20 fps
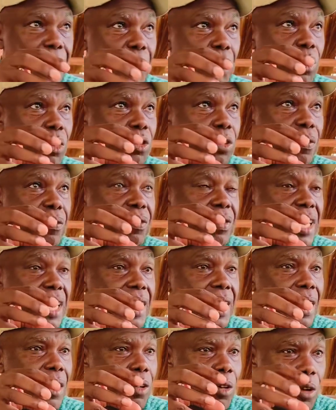because of
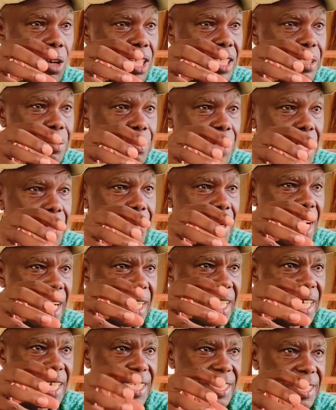ila noise meba
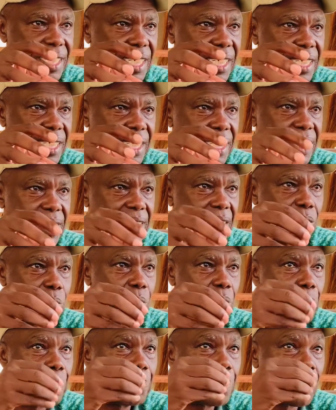kelaje that
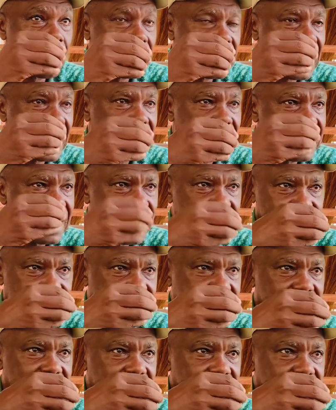will protect
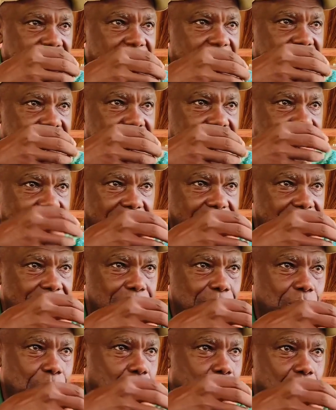that
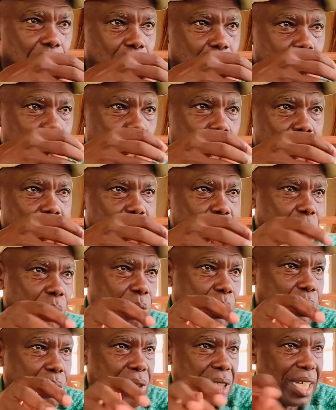thing to come to
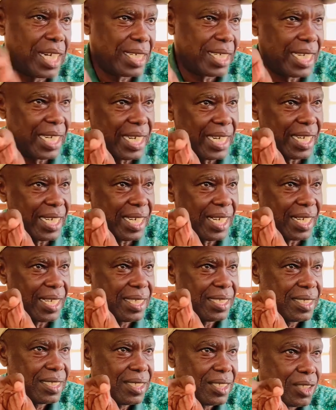that area.
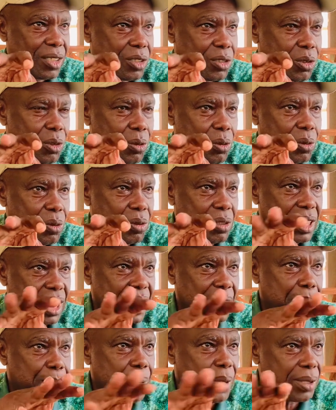So
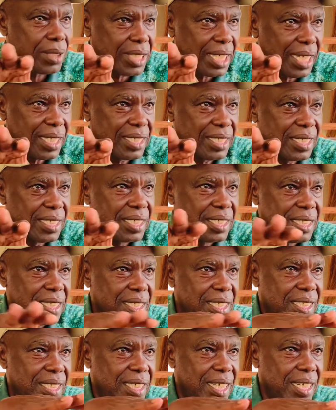they protect,
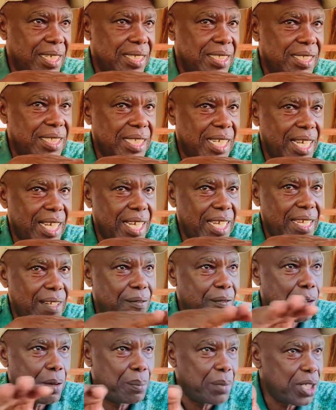they share
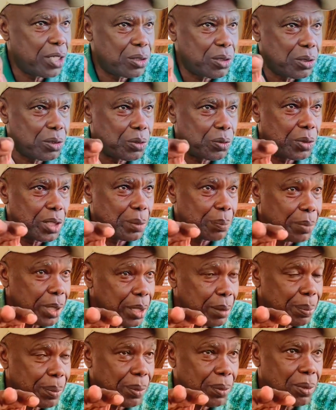informations with
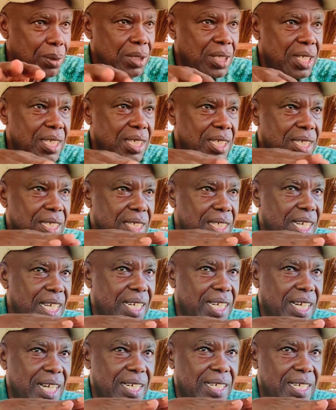people, they
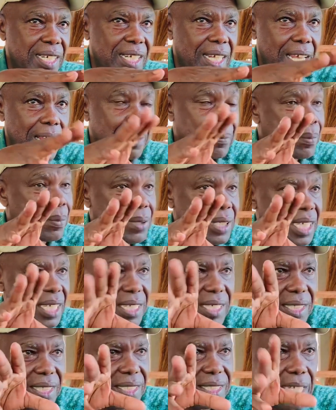can help
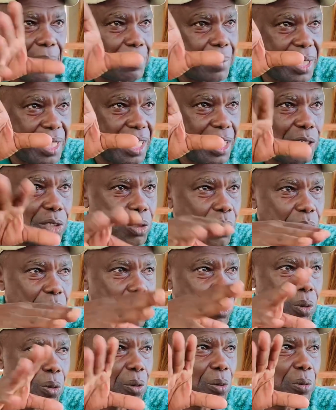in germination
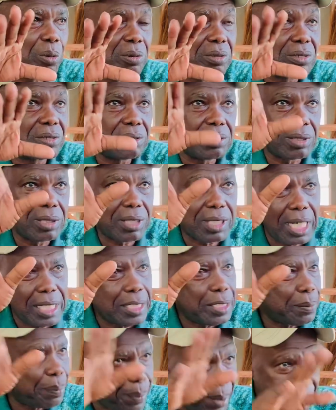or
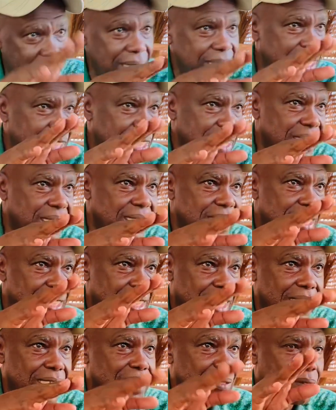transplanting
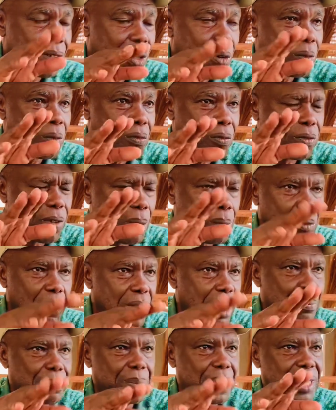trees from
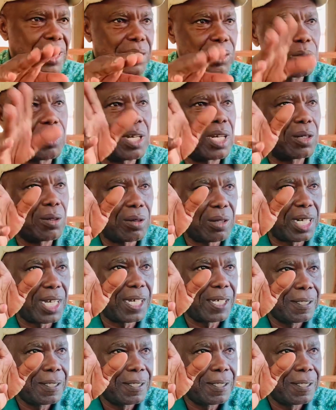one place to another.